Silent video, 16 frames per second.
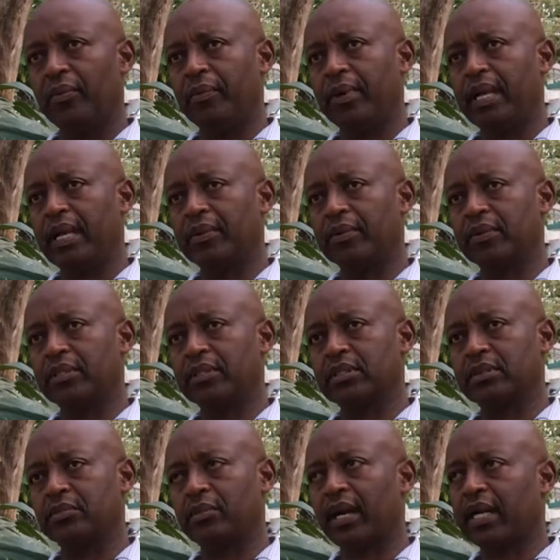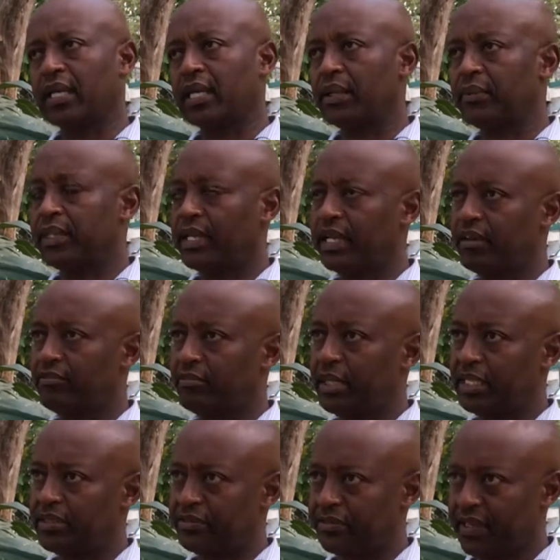when I was working with the
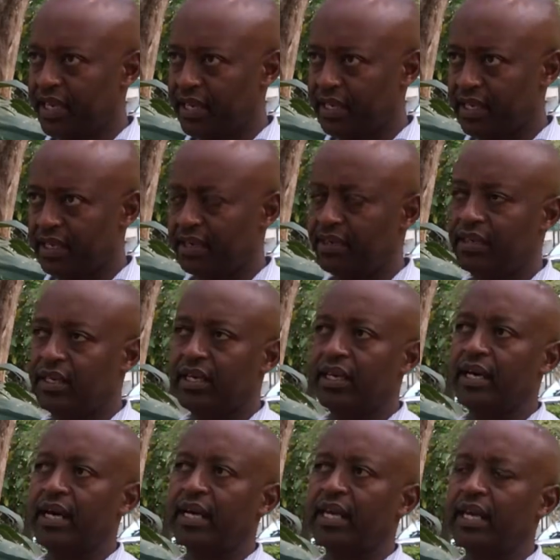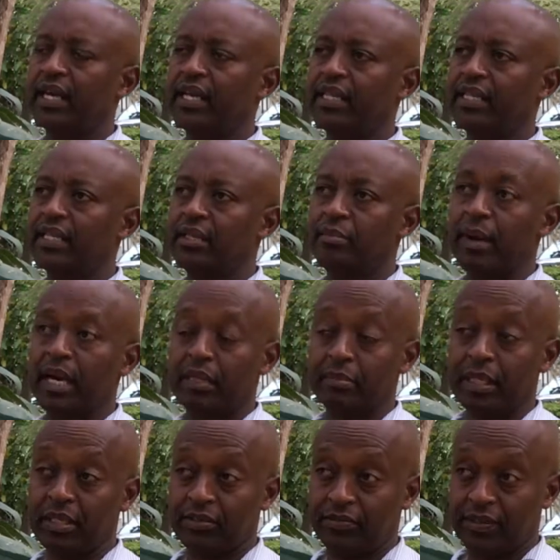government of Kenya, again in the
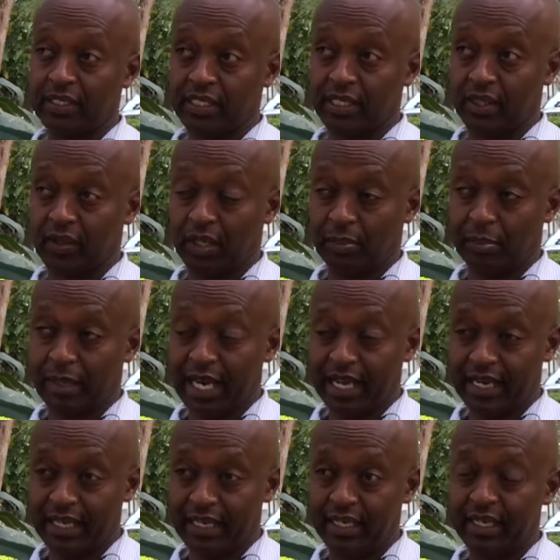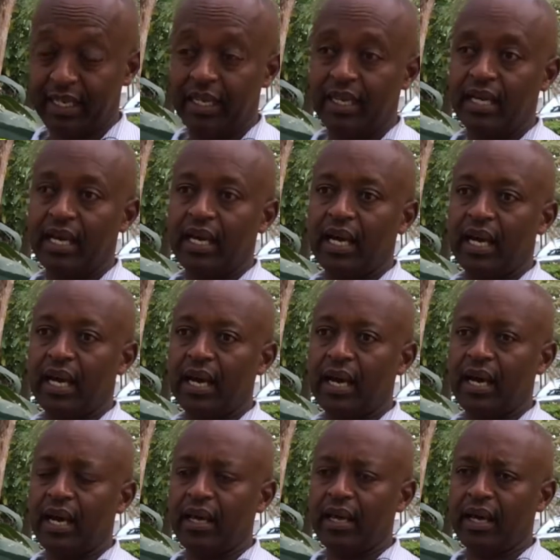Department of Physical Planning,
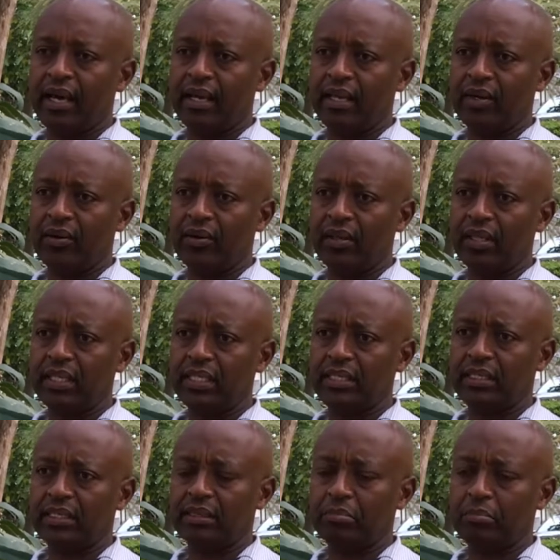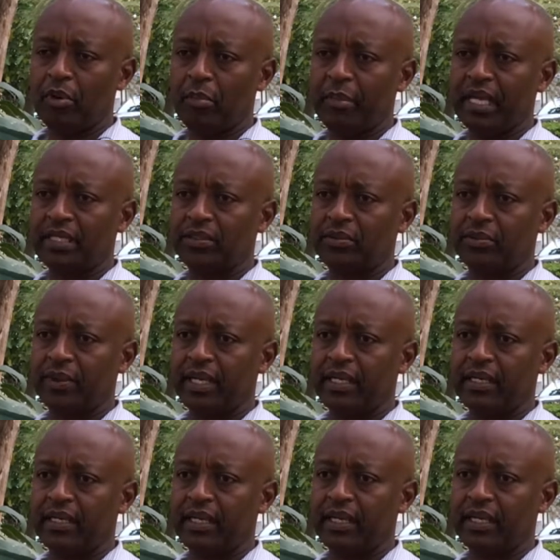I recall this moment
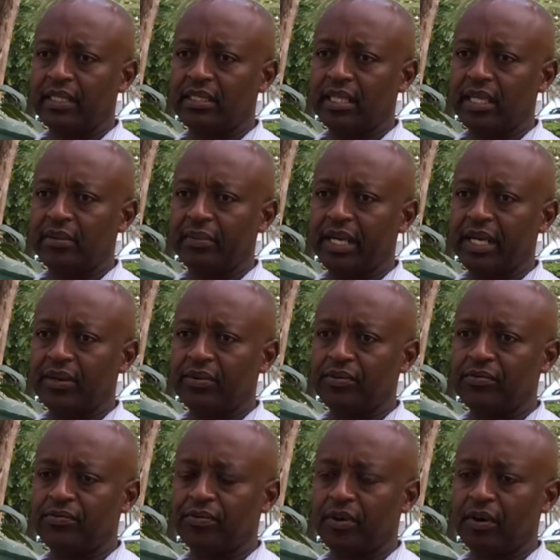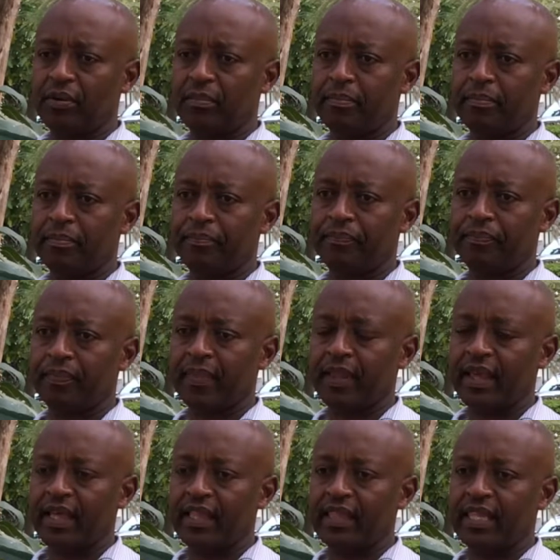when Jane Weru from
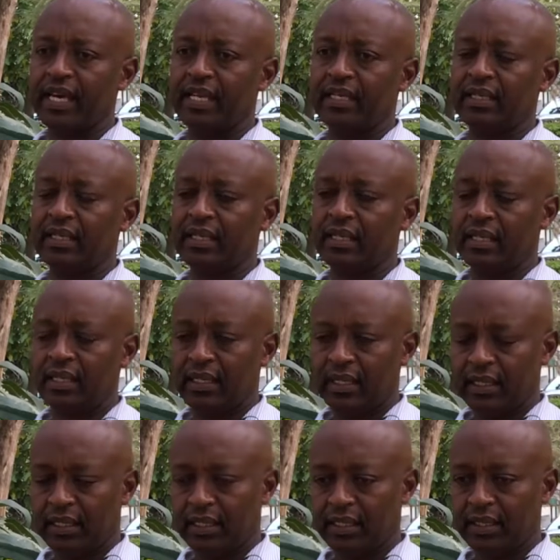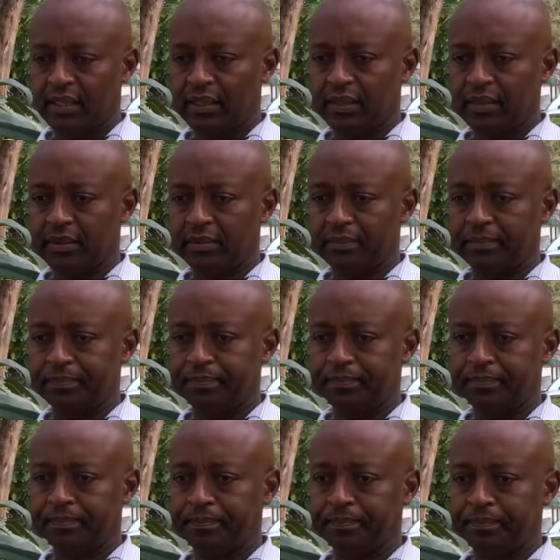then
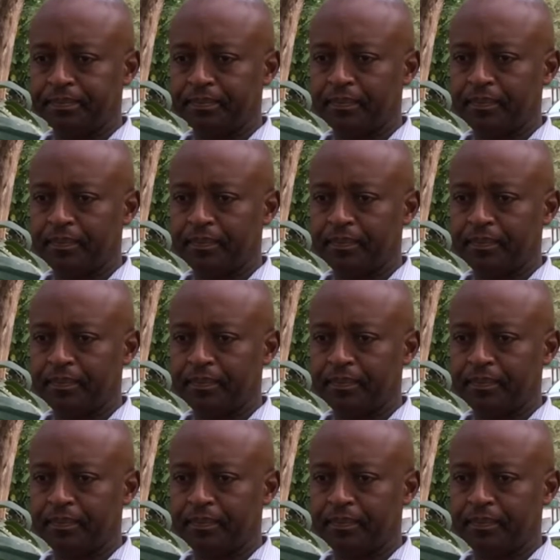Pamoja